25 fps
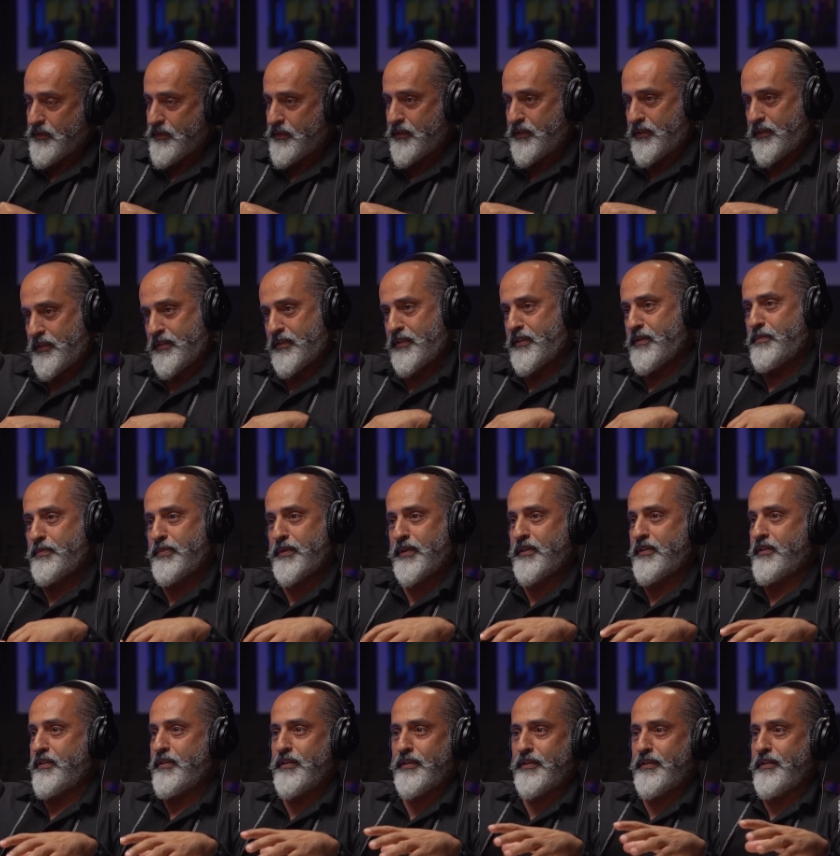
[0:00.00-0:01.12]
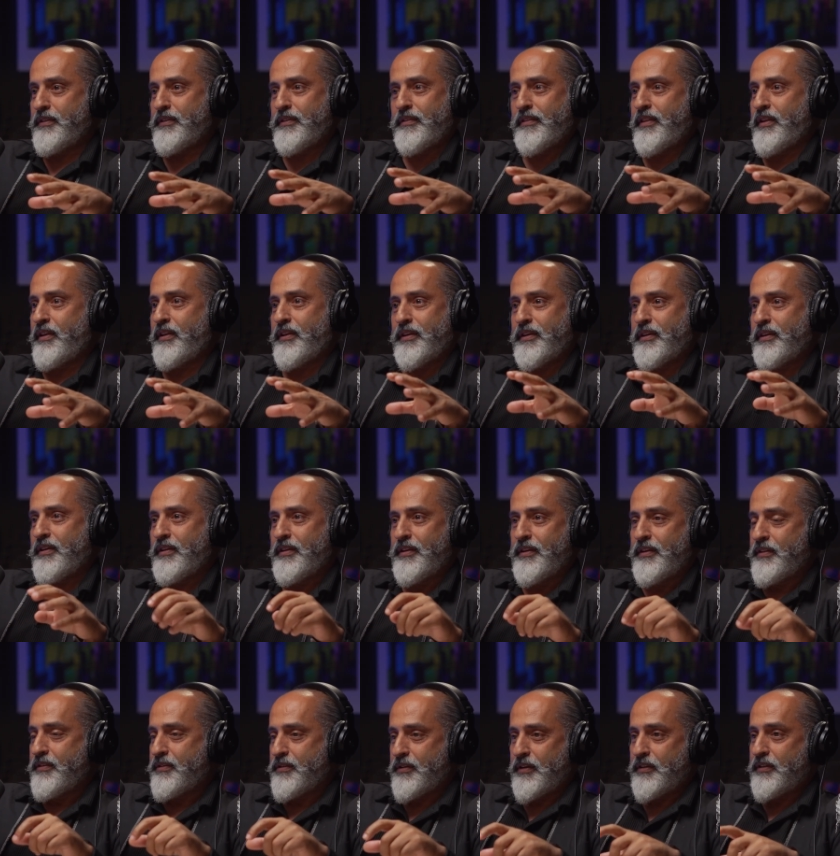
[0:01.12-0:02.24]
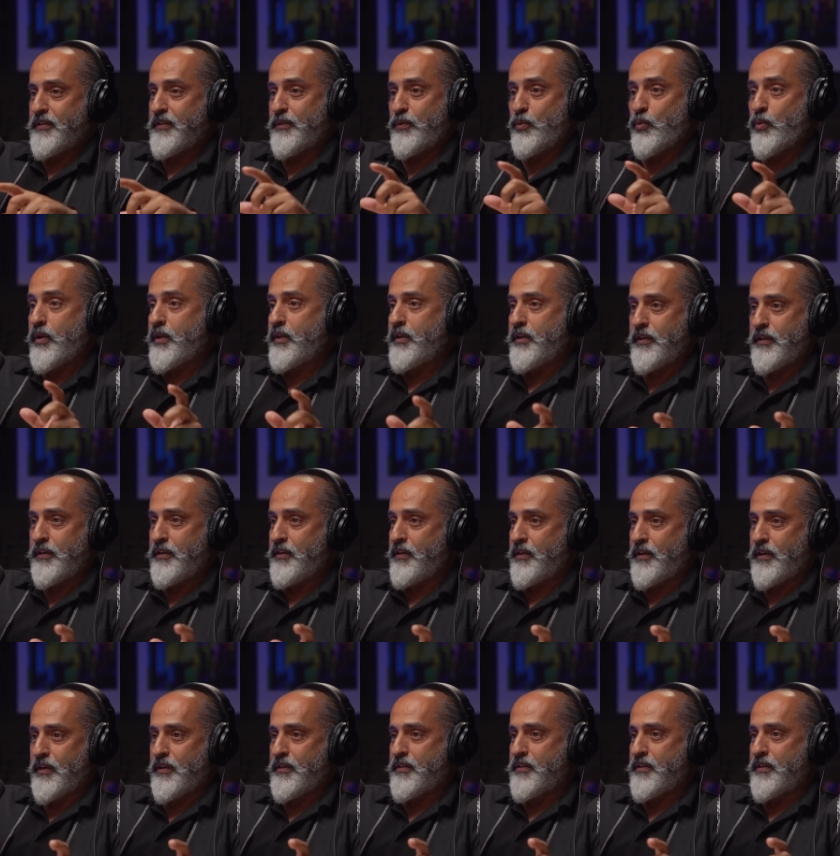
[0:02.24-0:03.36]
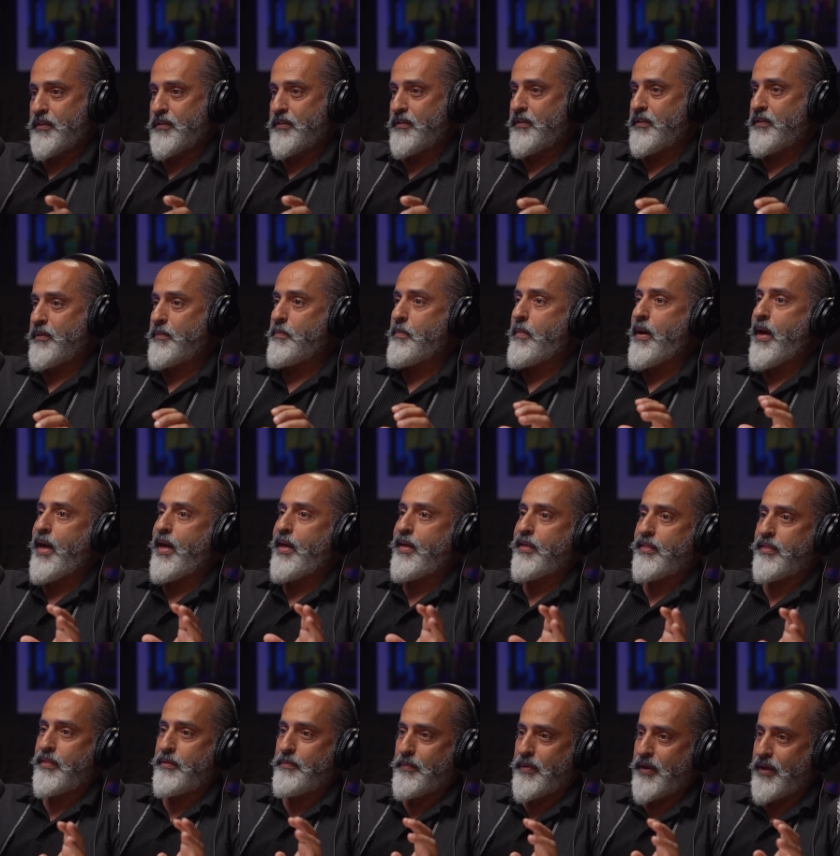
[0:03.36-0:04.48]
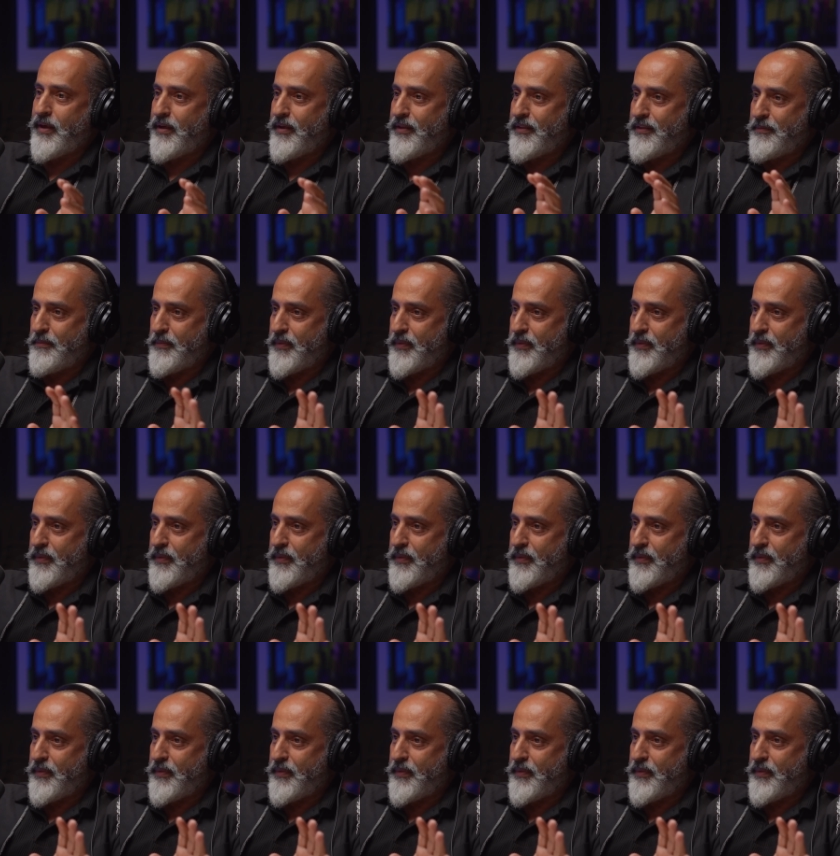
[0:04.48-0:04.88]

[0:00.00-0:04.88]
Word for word: This is the big uh, thing. So I did one year. I studied math, math,